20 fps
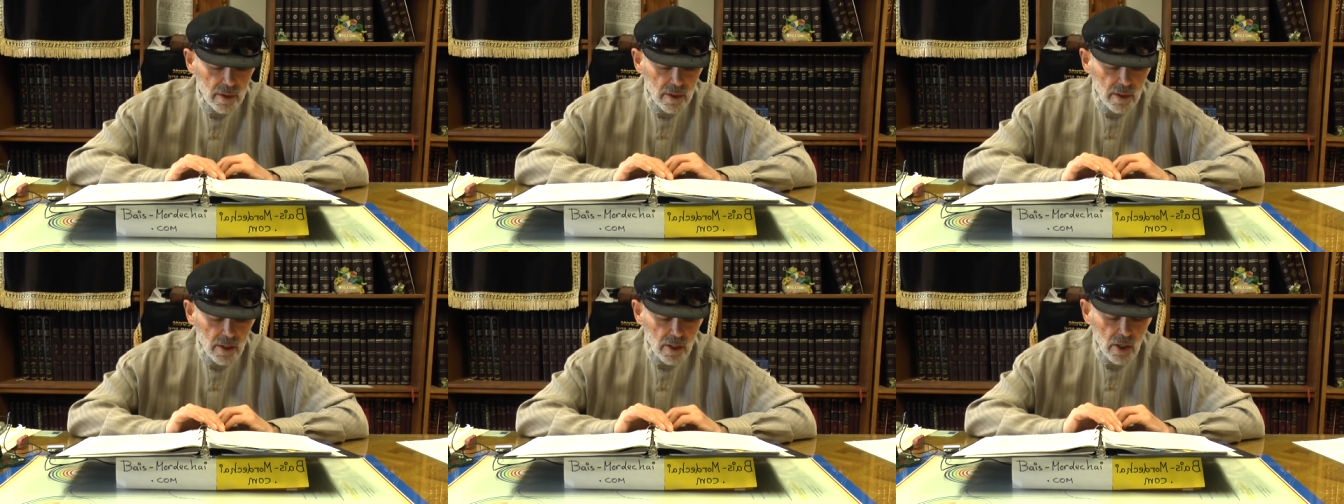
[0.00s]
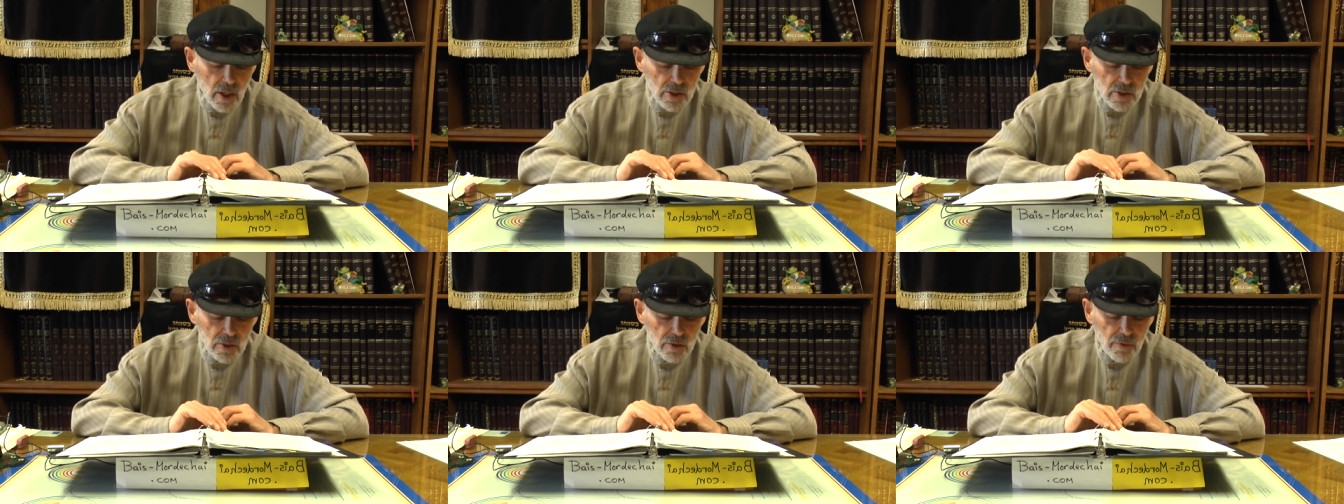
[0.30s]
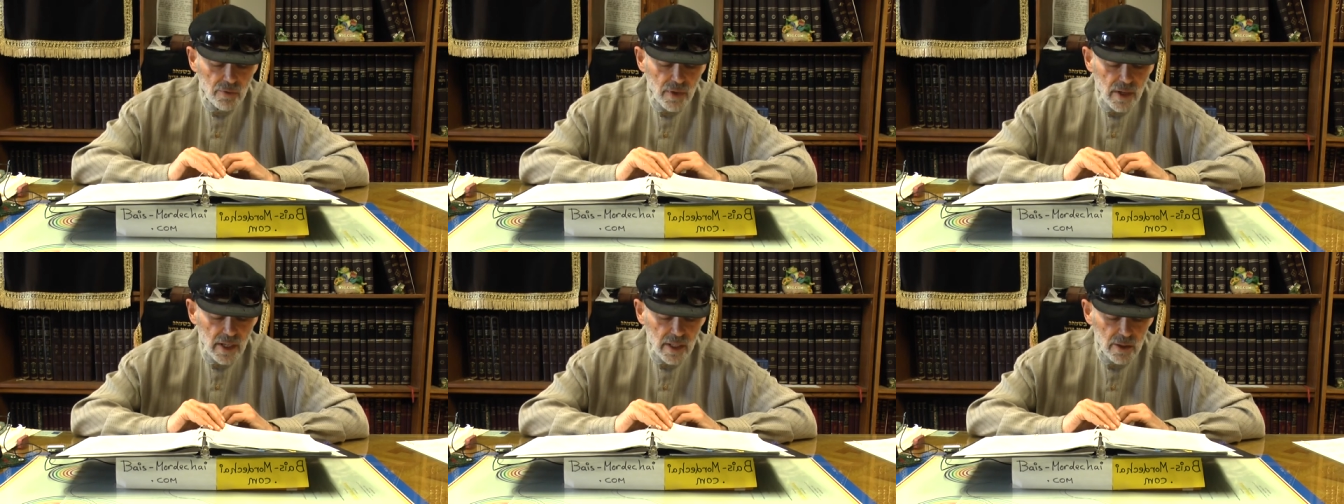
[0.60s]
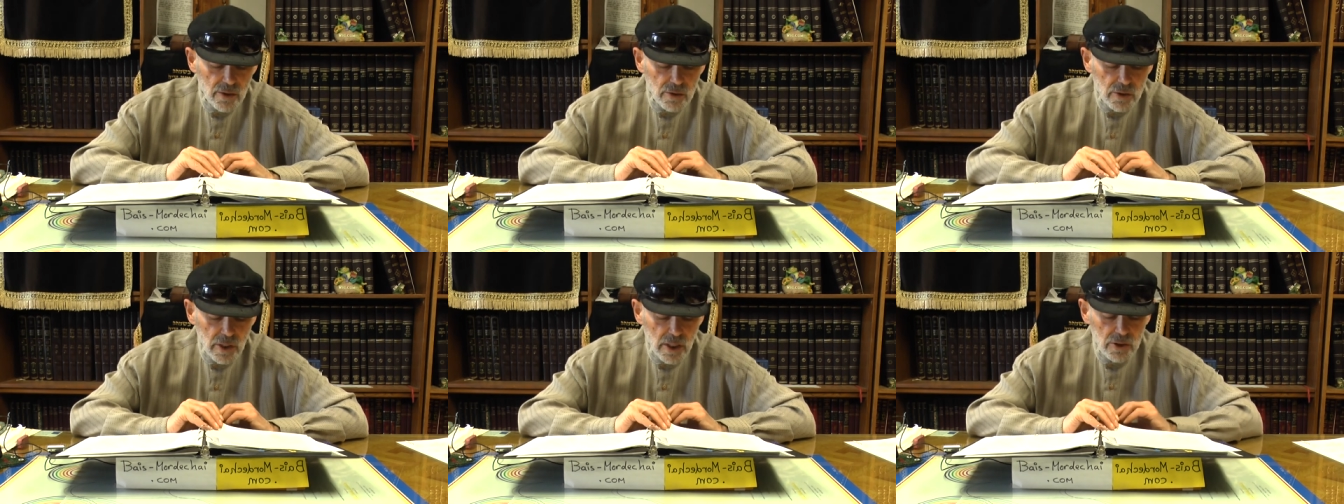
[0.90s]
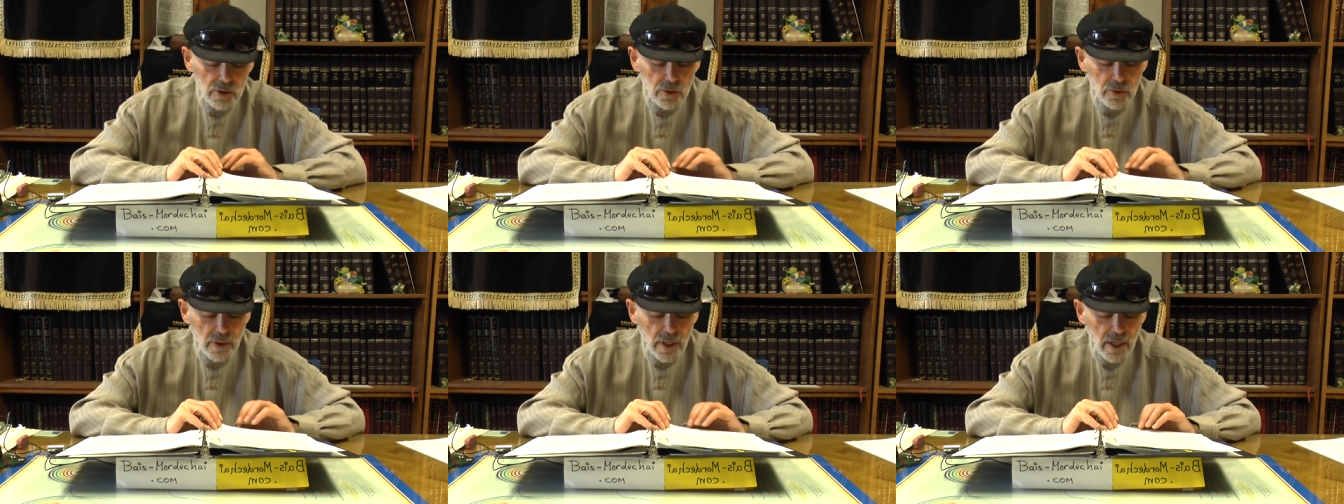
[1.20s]
It also follows
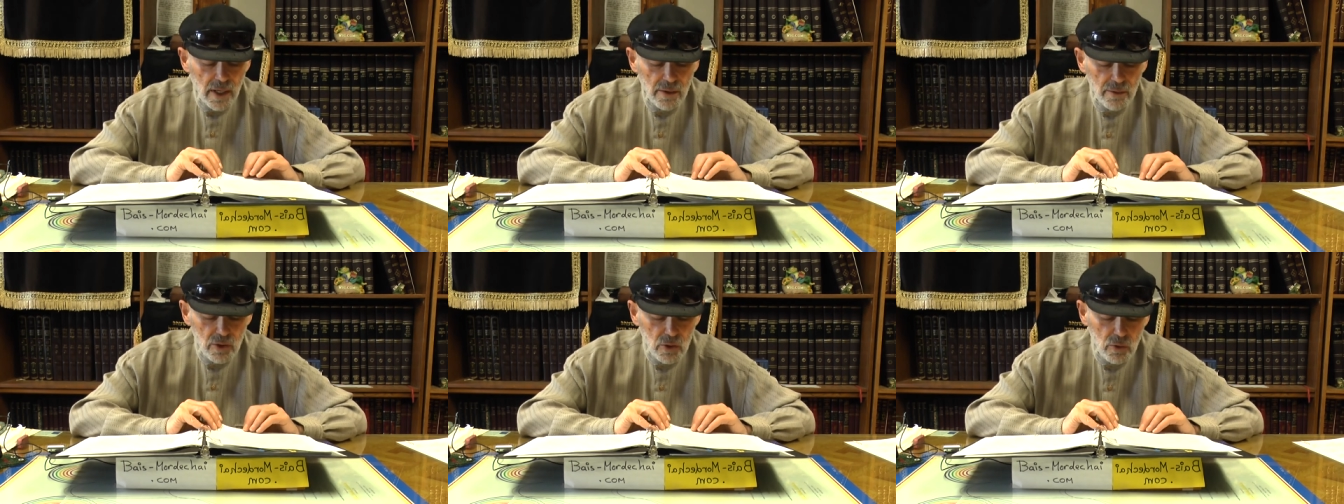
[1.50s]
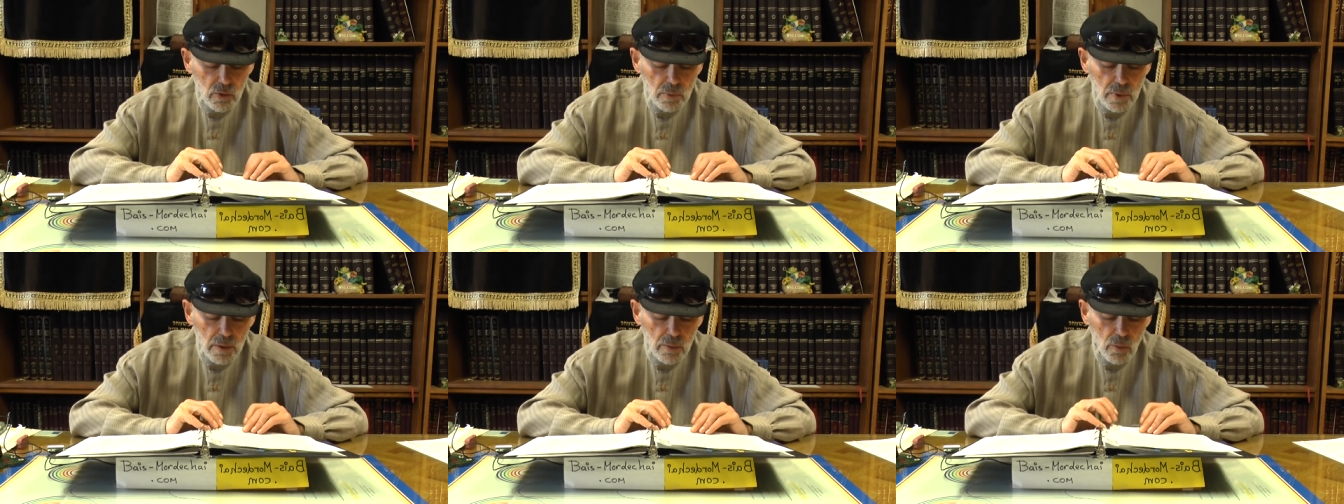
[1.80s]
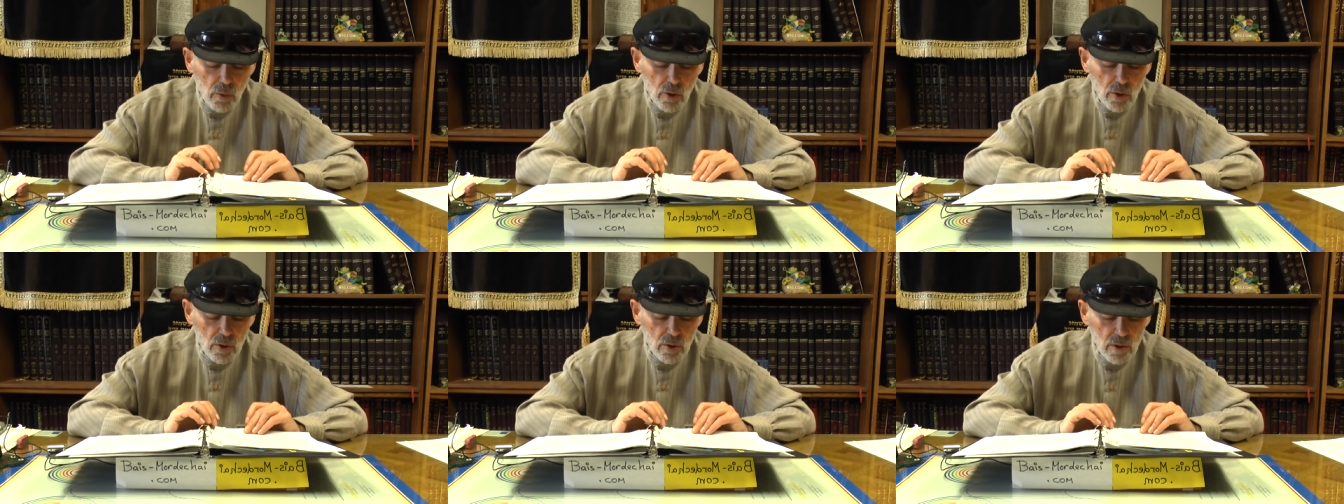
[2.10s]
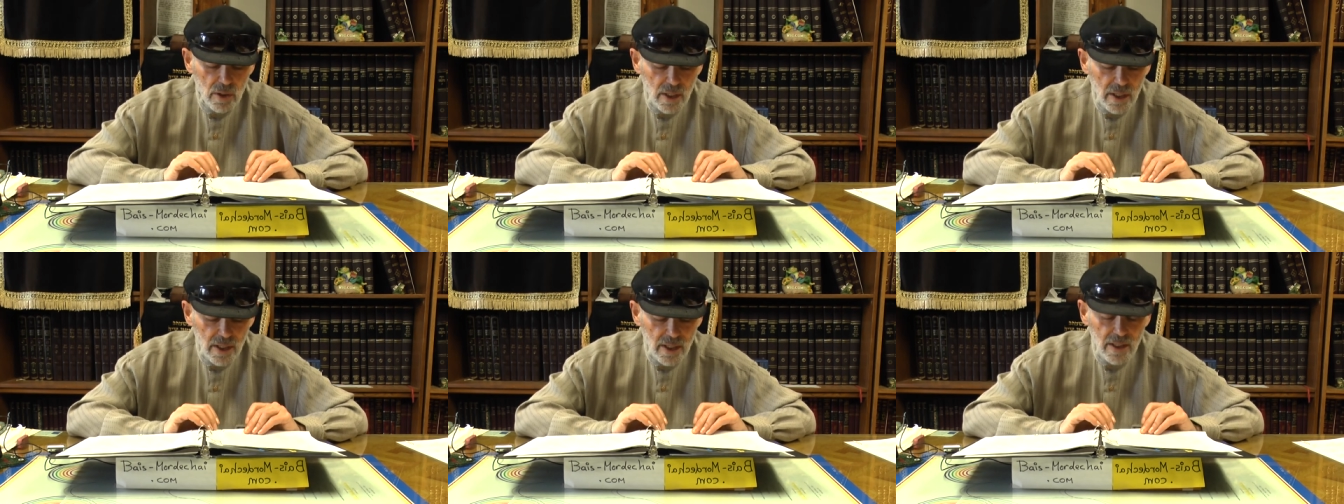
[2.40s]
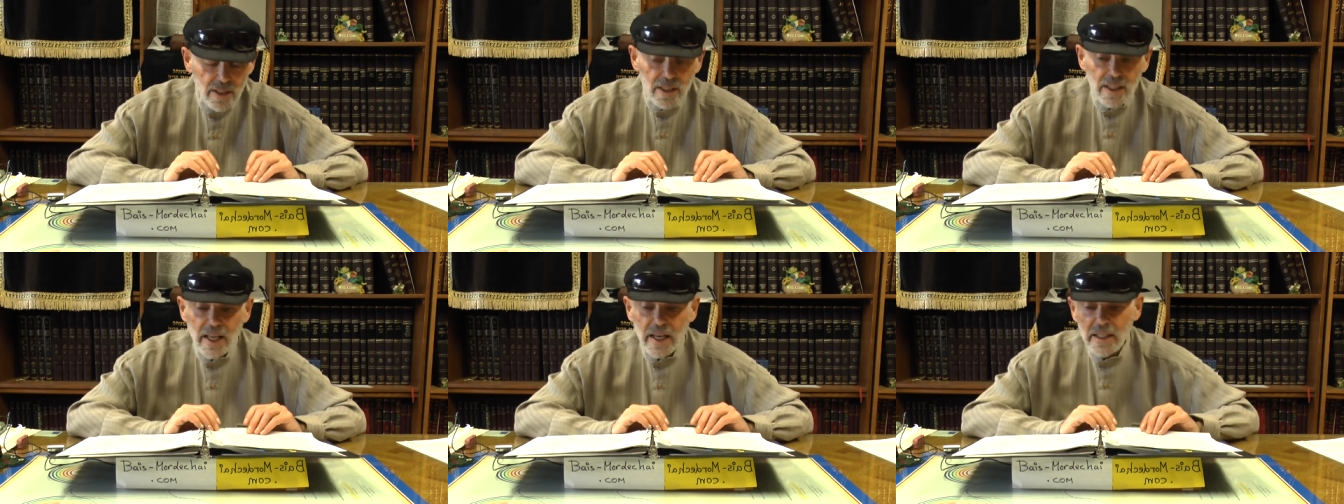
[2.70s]
that you have you would be more
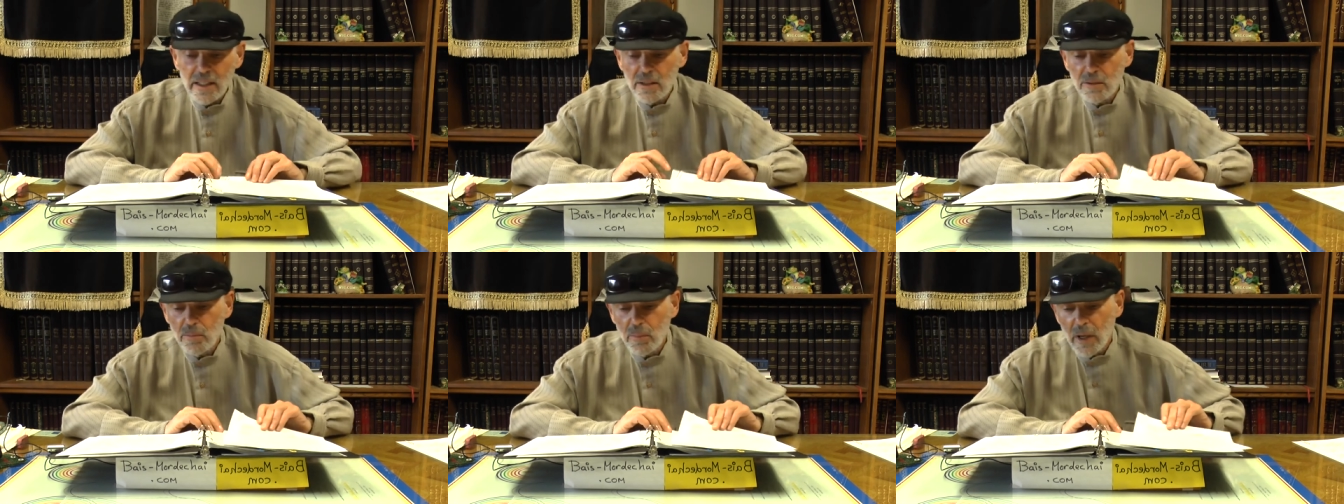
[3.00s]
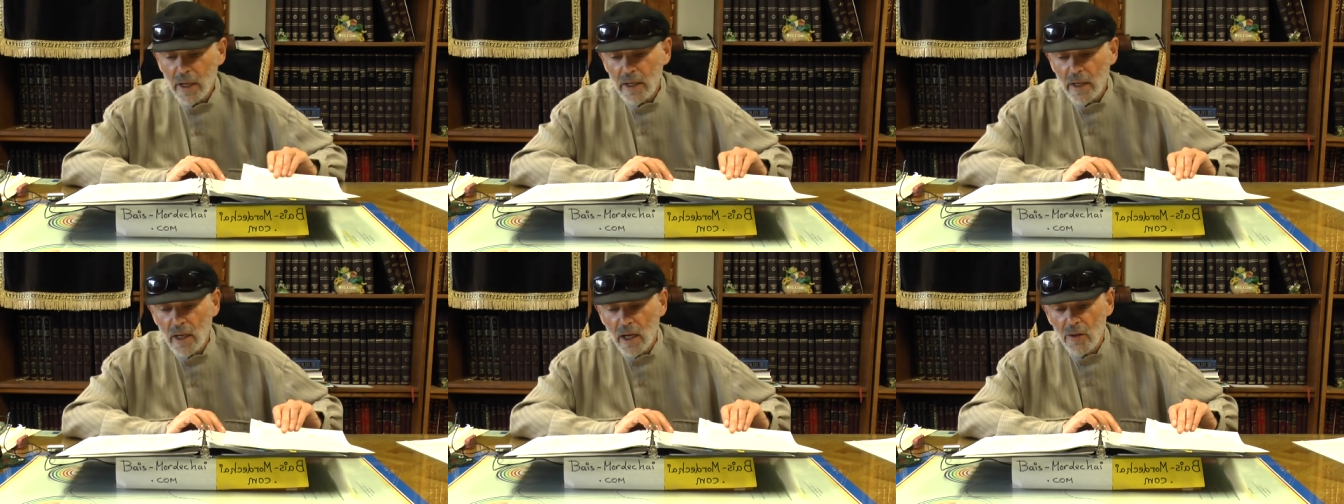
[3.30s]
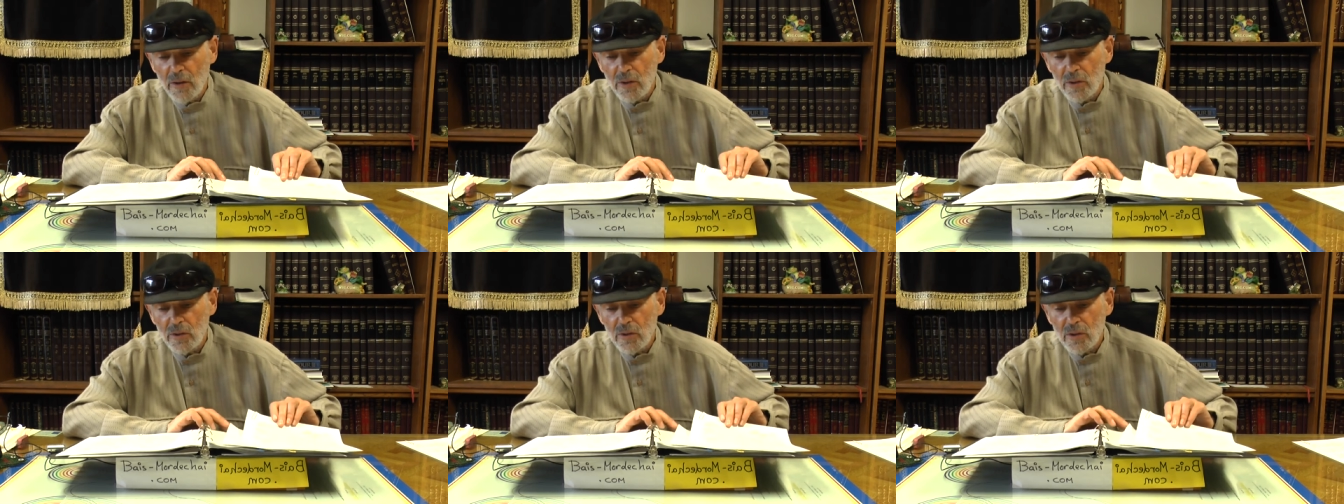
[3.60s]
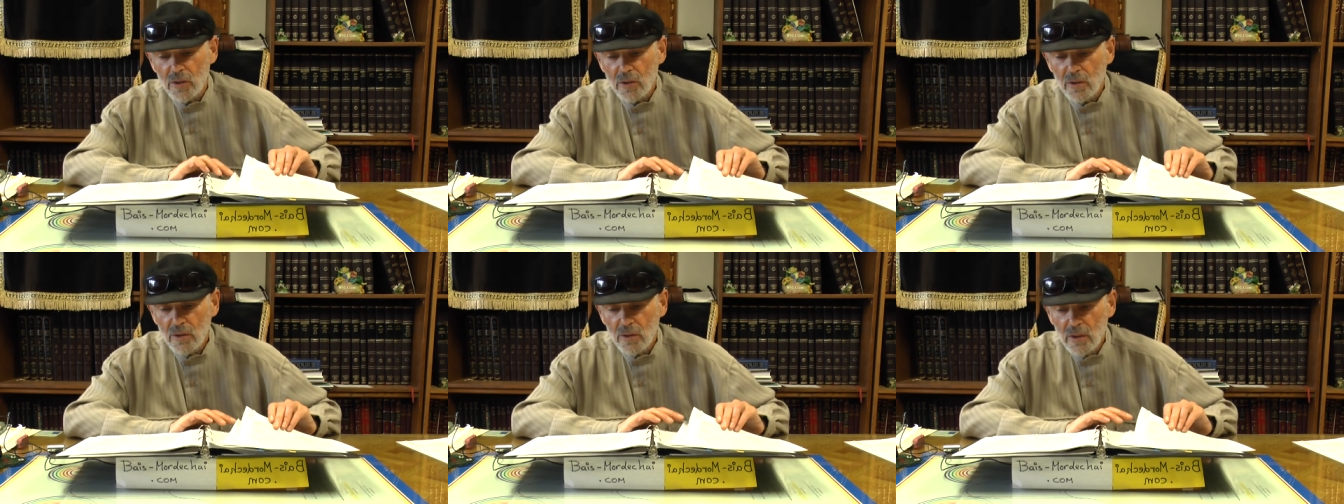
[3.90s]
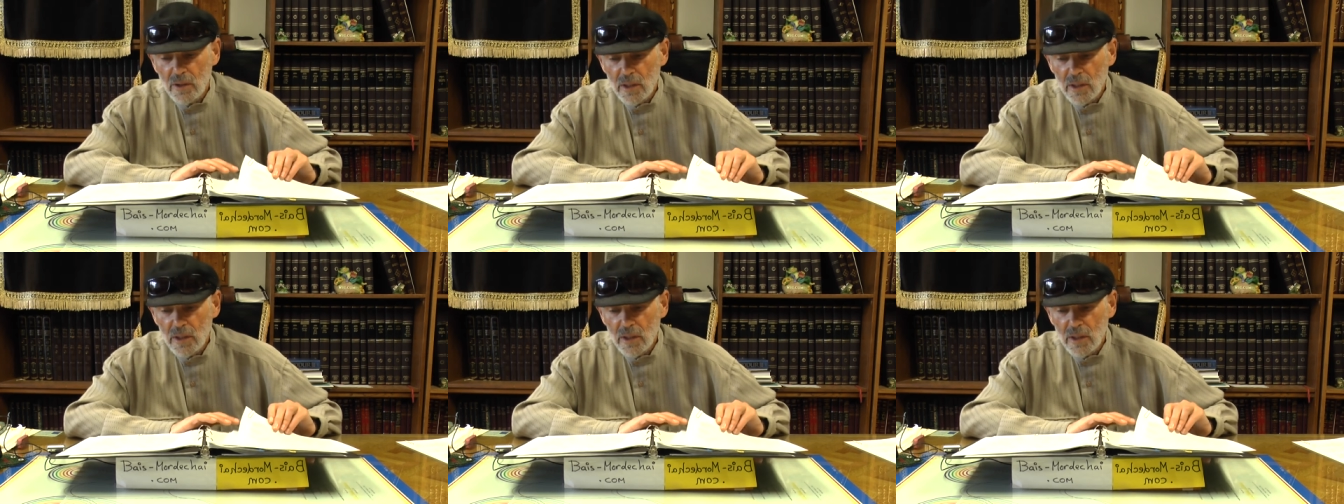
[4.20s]
liked by others,